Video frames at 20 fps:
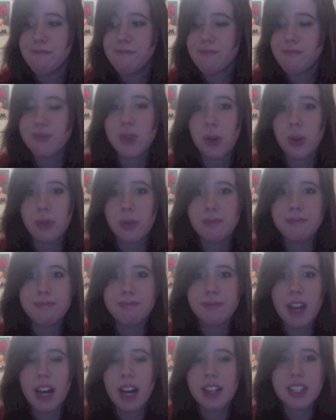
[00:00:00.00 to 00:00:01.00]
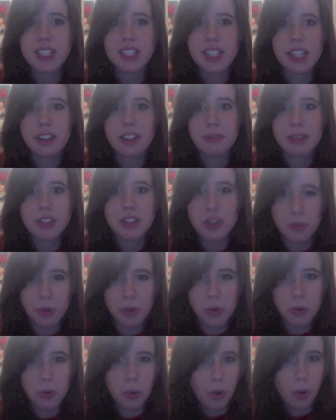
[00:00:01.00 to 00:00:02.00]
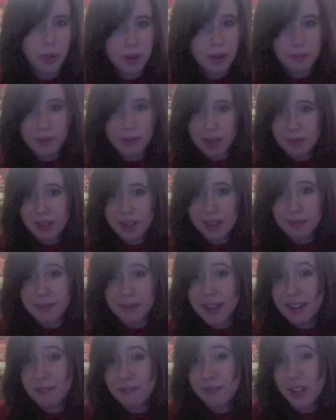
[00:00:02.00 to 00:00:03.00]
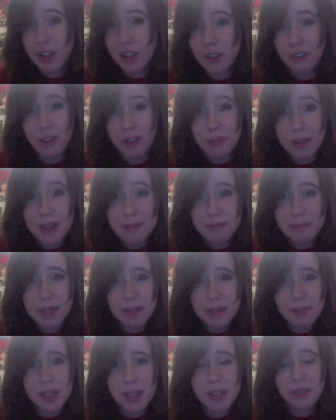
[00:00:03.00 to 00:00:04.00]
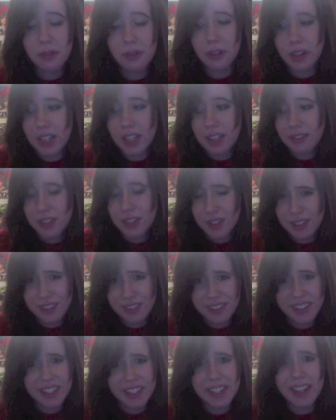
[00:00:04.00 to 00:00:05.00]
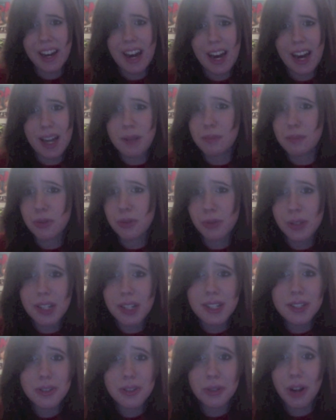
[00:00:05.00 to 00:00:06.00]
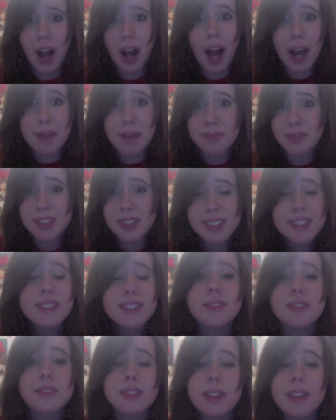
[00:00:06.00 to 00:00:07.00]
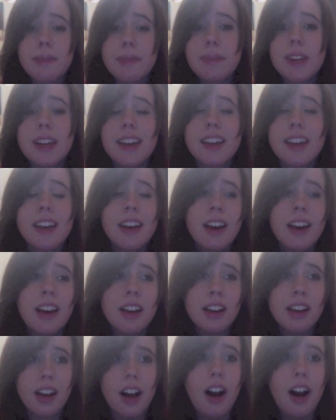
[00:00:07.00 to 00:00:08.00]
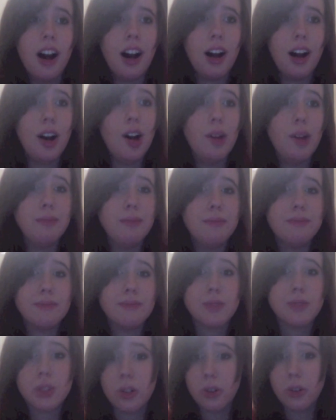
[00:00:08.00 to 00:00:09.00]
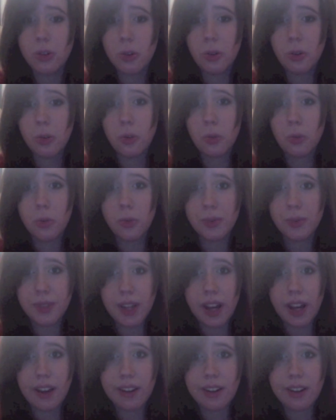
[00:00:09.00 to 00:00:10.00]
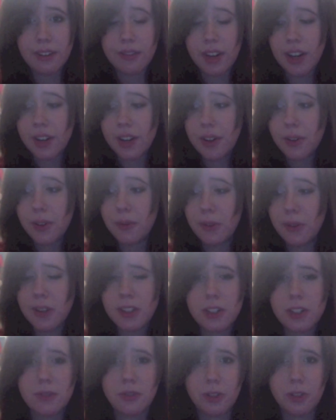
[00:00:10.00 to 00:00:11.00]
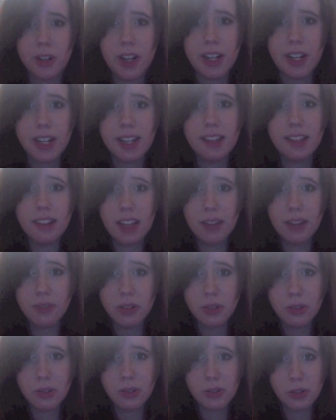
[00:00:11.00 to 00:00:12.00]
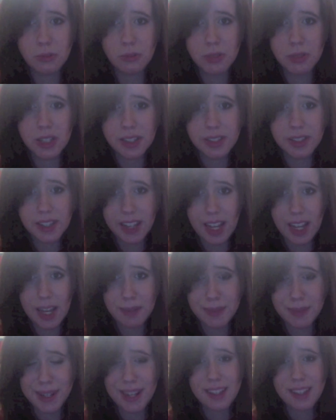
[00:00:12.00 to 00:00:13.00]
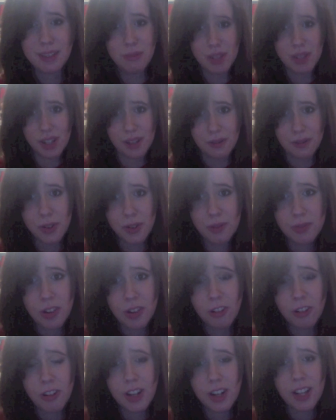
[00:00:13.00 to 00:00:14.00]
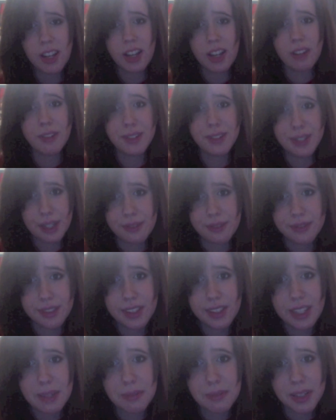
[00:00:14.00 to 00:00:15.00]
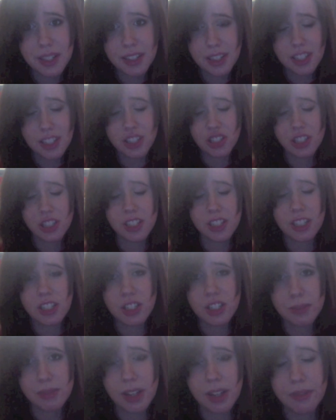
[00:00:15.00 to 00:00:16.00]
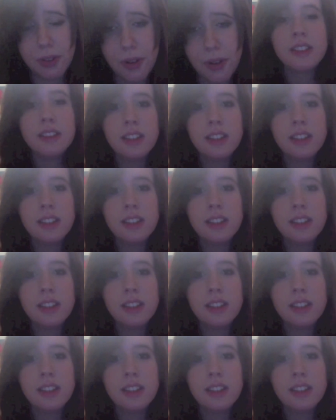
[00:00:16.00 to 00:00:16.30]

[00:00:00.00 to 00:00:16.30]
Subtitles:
So I just think it'd be super cool, and then maybe the main villain would be a mummy or even like a high priest or a high priestess or something. So yeah, if I could wish for any level to be in the game that has been confirmed already, it would definitely be an ancient Egypt level.